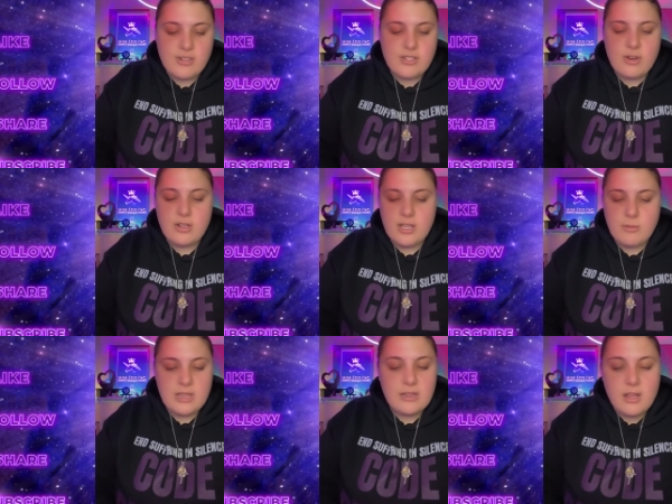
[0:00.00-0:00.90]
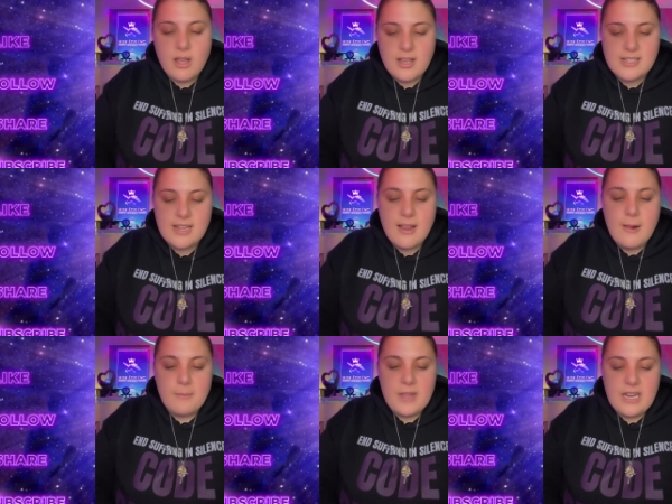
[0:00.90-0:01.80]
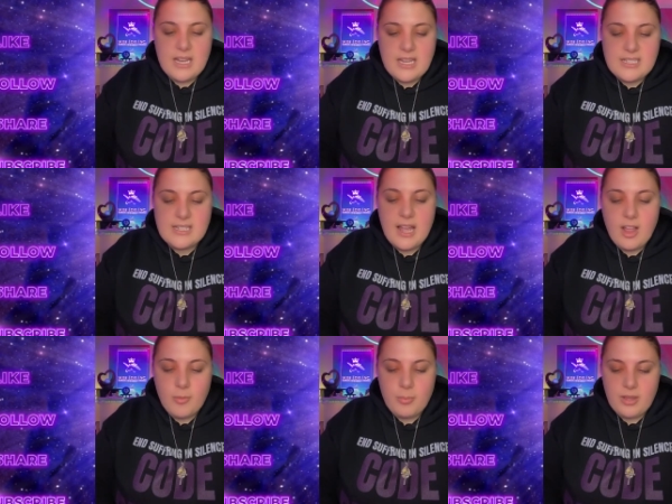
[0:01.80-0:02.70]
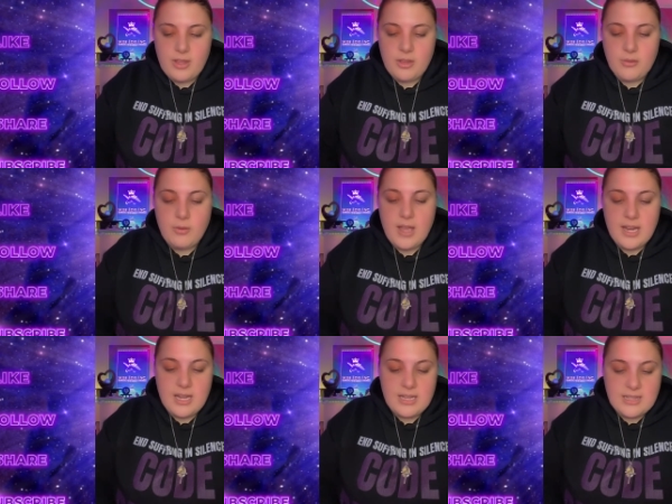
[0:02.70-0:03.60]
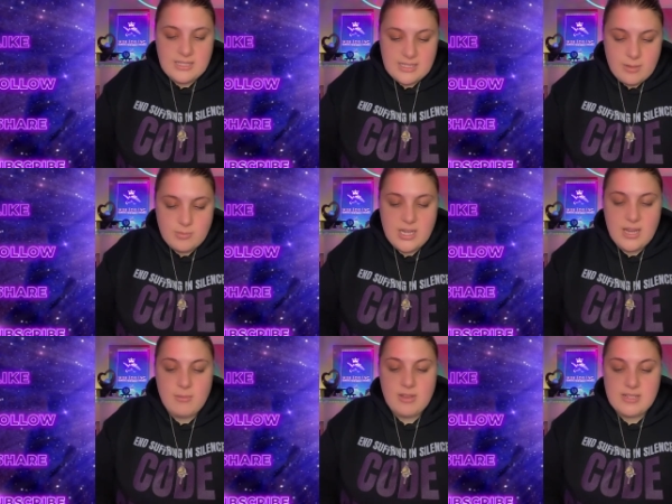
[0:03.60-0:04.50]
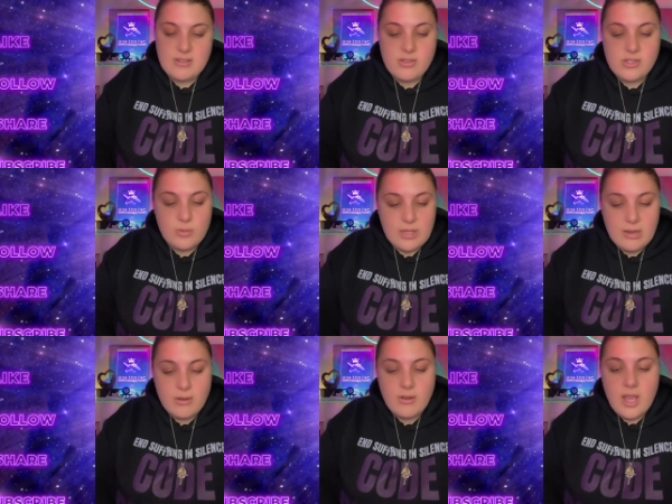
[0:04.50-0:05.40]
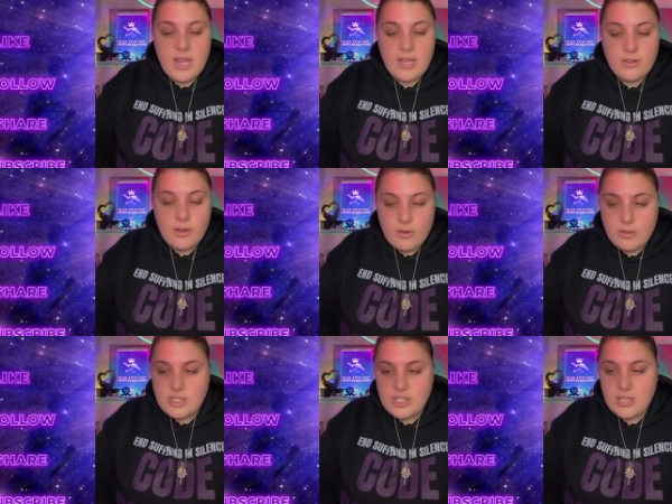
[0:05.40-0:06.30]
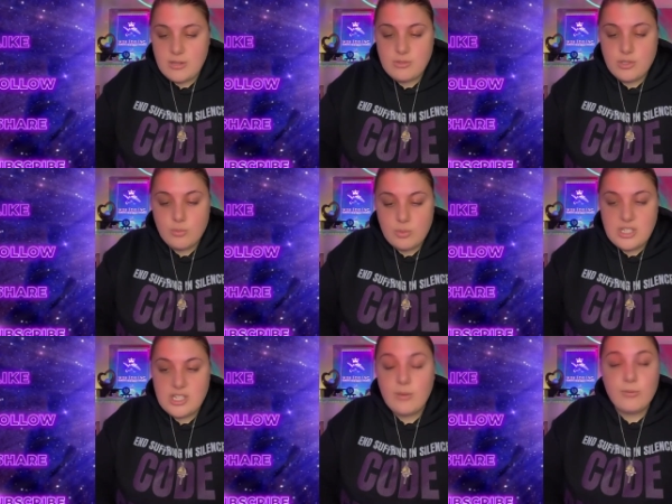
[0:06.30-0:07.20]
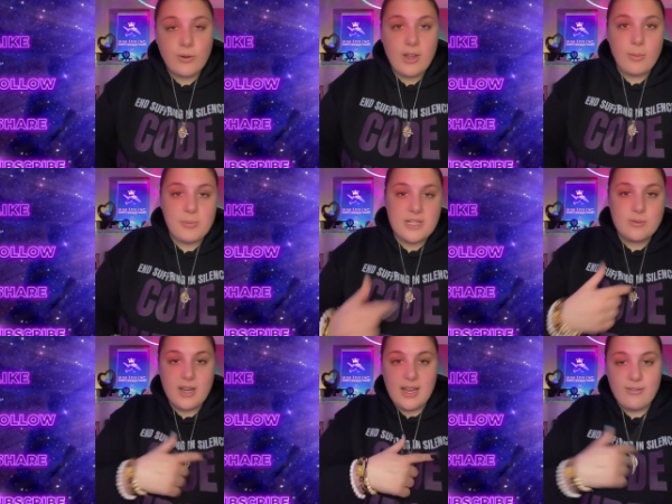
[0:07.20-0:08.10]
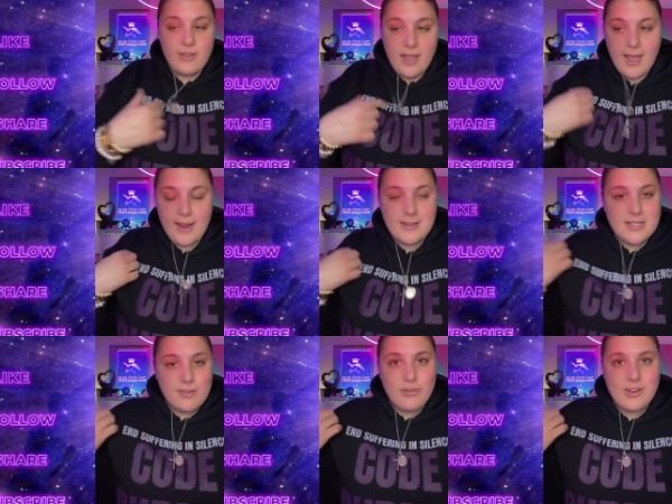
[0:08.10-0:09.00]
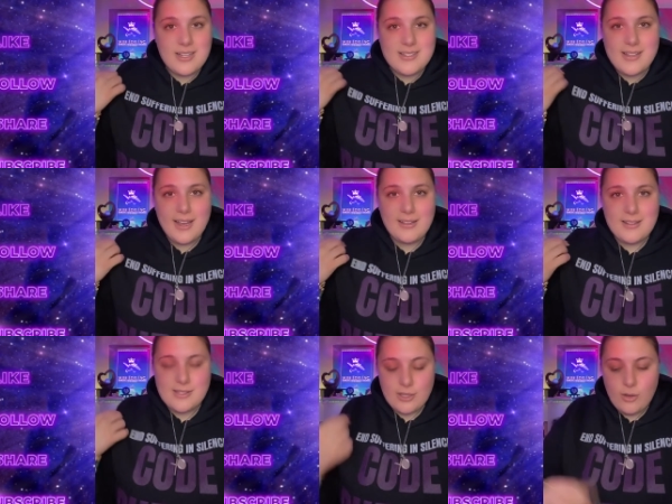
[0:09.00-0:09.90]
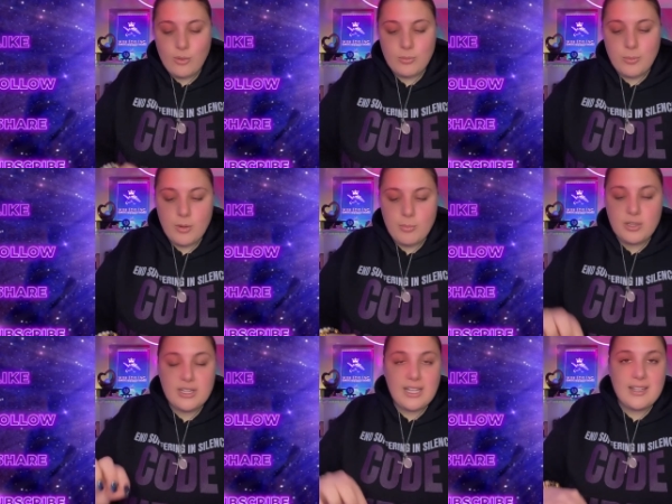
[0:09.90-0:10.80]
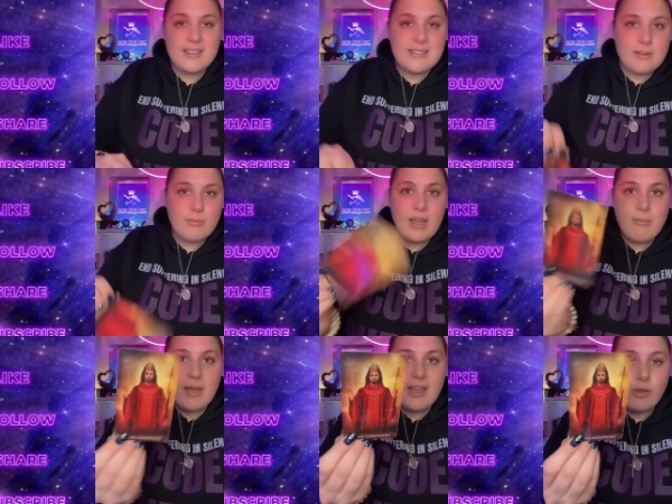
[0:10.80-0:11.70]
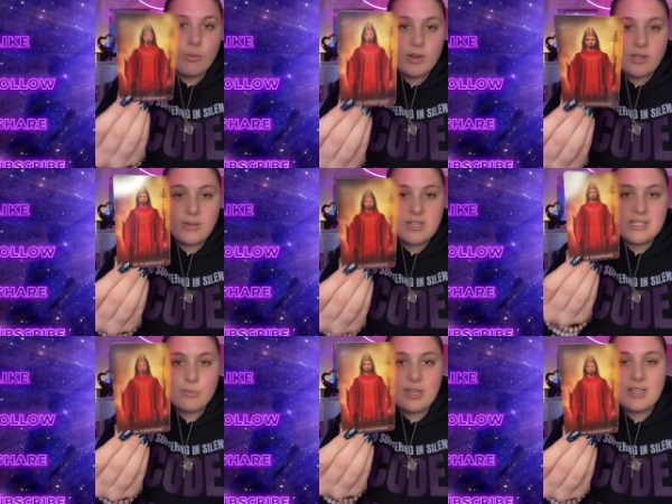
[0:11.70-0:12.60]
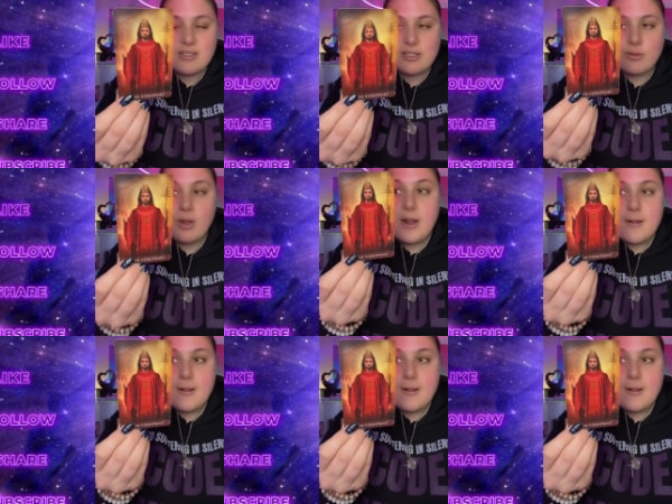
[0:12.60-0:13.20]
or struggling with loss, it is helping you, and at the same time, it is also here encouraging you to reach out for help. That's why I have End Suffering in Silence. The Code Purple link is in my bio where you can speak to